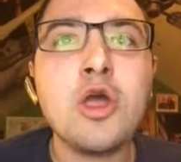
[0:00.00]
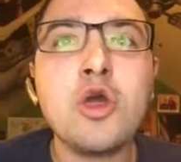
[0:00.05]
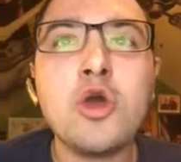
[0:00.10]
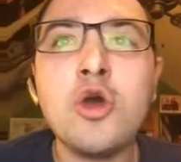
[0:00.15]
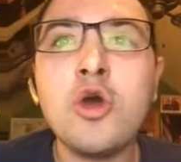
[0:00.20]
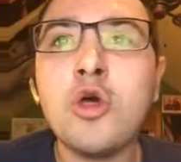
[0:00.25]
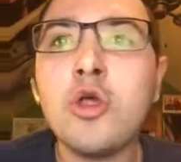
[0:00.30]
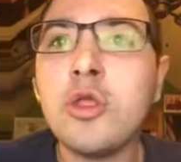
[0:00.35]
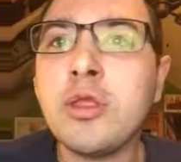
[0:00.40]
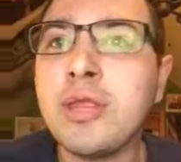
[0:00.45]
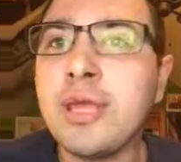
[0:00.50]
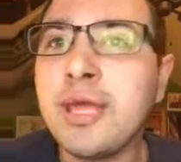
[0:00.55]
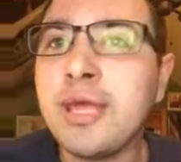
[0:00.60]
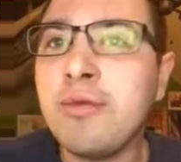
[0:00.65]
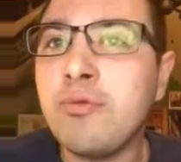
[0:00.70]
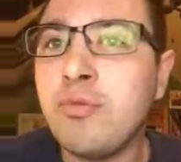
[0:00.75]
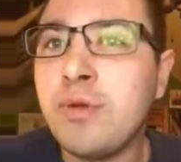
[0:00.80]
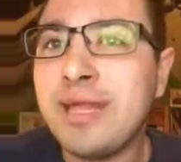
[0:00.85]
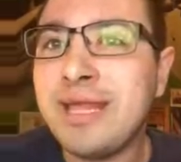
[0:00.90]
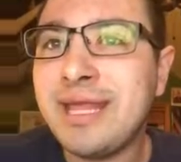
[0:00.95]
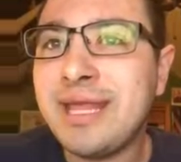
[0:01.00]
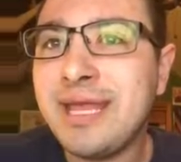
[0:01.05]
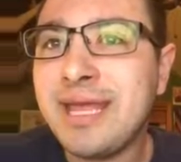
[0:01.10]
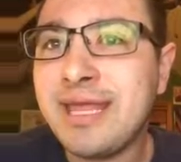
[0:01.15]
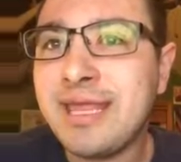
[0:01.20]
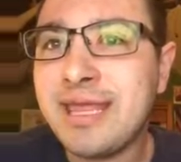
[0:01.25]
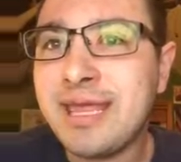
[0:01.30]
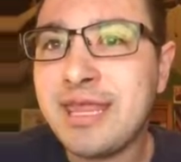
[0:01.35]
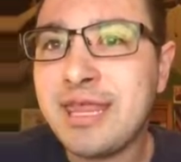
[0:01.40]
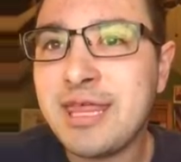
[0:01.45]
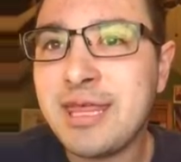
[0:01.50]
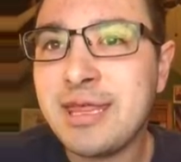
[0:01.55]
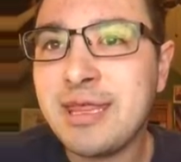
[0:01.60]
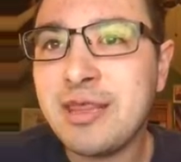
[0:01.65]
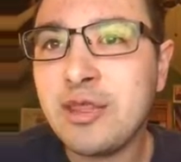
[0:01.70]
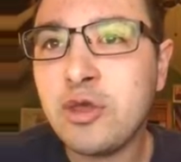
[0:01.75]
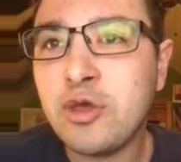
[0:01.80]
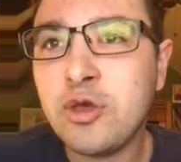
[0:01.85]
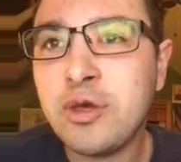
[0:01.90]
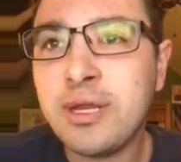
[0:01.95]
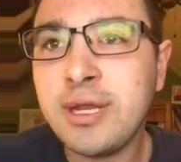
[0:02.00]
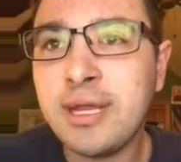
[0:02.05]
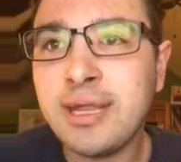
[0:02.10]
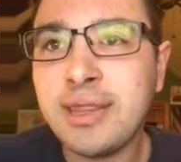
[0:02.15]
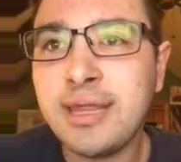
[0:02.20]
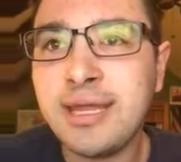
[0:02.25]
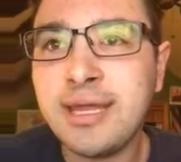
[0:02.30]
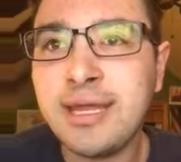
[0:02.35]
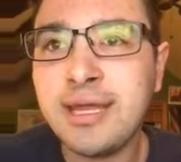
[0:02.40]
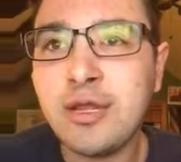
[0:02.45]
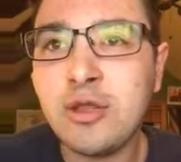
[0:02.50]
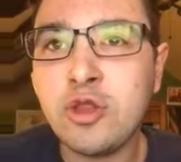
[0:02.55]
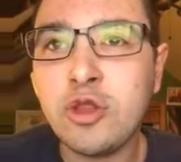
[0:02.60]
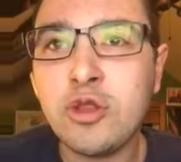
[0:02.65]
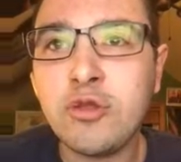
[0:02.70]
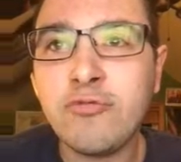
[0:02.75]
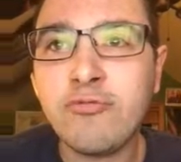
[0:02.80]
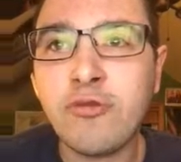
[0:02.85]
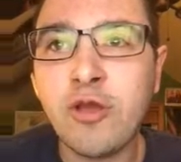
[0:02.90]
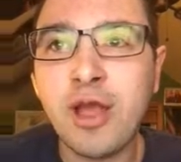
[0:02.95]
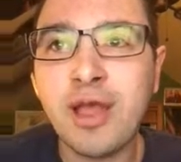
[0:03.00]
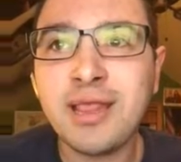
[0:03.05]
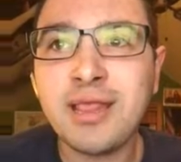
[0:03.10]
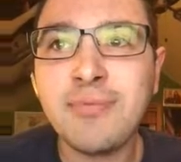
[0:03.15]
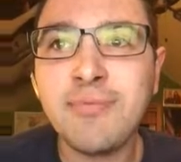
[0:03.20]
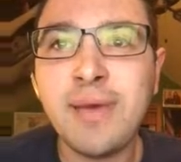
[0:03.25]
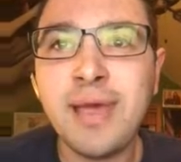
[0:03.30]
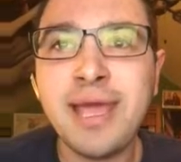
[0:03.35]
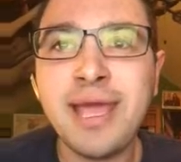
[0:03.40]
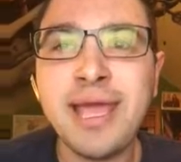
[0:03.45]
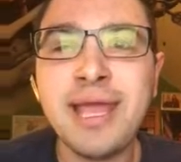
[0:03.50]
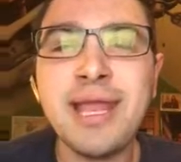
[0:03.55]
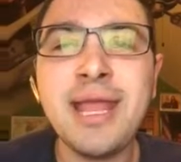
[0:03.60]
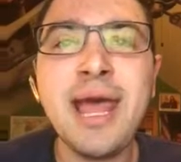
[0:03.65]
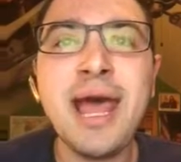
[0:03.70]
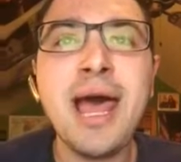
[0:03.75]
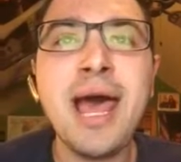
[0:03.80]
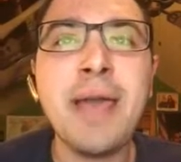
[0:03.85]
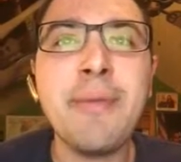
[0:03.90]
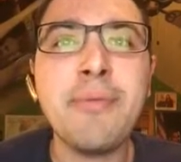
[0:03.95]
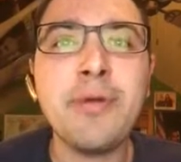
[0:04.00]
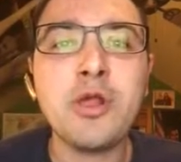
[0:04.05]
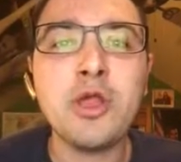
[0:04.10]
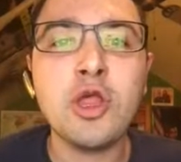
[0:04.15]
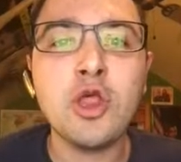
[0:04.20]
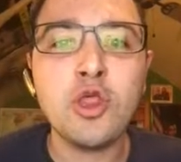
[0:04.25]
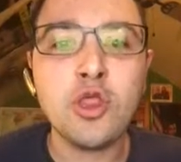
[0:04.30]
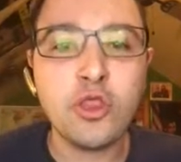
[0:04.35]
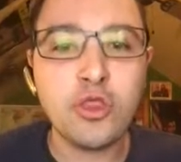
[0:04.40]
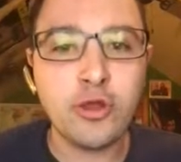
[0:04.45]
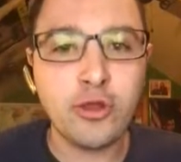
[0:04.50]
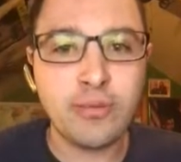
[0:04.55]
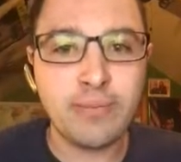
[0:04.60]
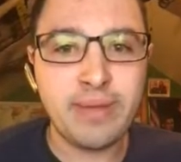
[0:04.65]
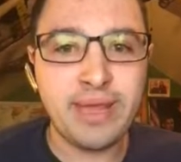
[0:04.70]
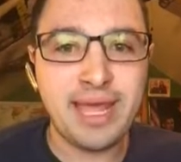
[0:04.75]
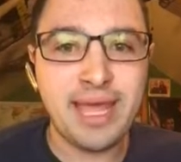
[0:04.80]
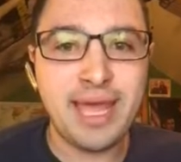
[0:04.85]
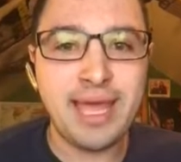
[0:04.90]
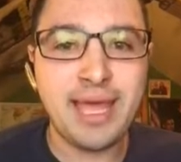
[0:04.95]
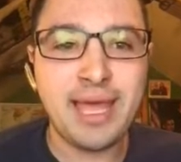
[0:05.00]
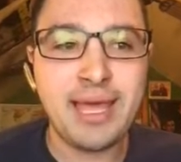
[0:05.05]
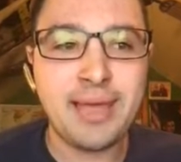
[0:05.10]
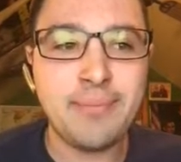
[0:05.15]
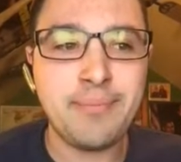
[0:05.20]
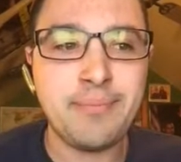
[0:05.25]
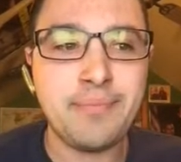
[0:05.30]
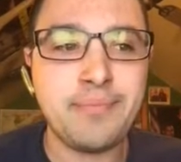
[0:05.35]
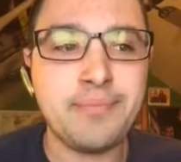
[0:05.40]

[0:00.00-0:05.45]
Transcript: Cold and windy conditions could lead to frostbite and hypothermia.